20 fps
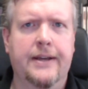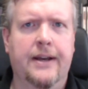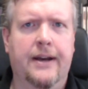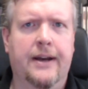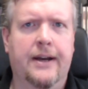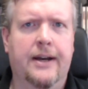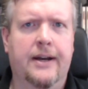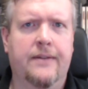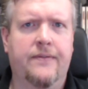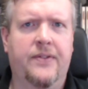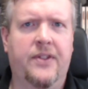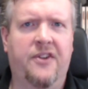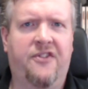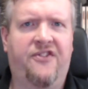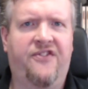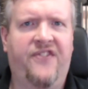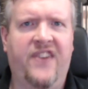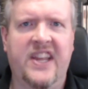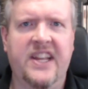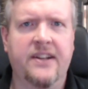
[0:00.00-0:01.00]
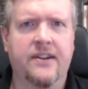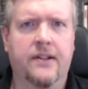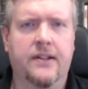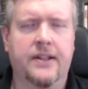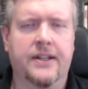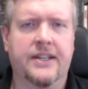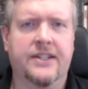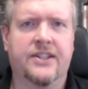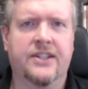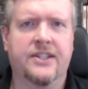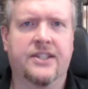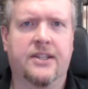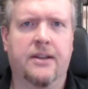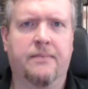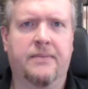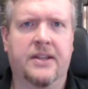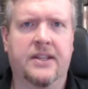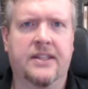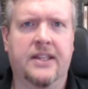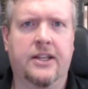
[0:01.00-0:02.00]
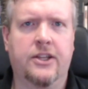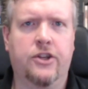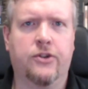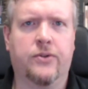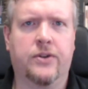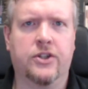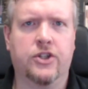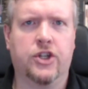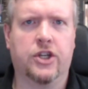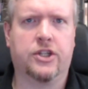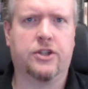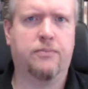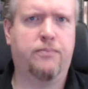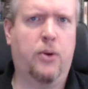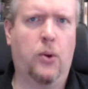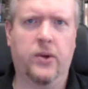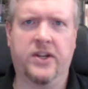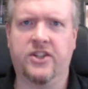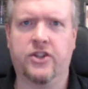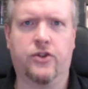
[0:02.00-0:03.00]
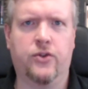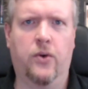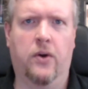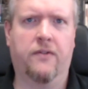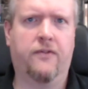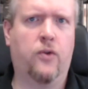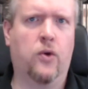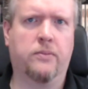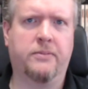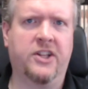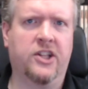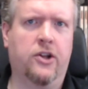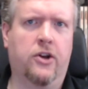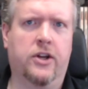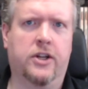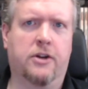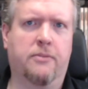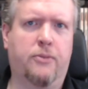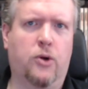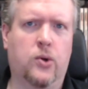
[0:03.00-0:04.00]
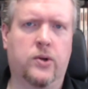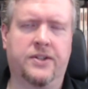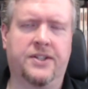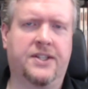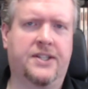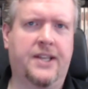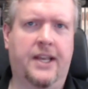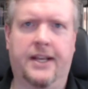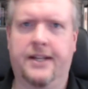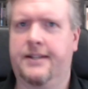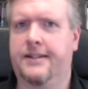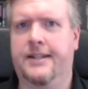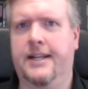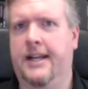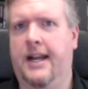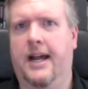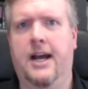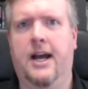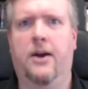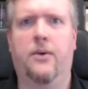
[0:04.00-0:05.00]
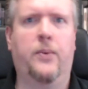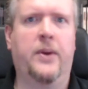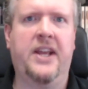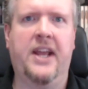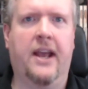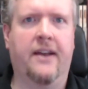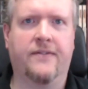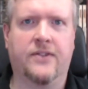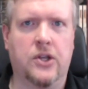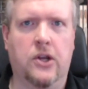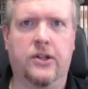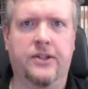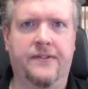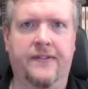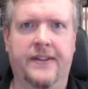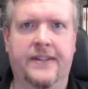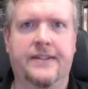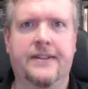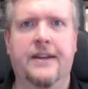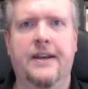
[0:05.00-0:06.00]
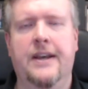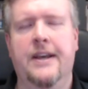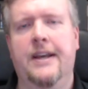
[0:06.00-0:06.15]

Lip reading: the feel isn't something that you can just point to a formula on a board and say, ta-da, we have solved it.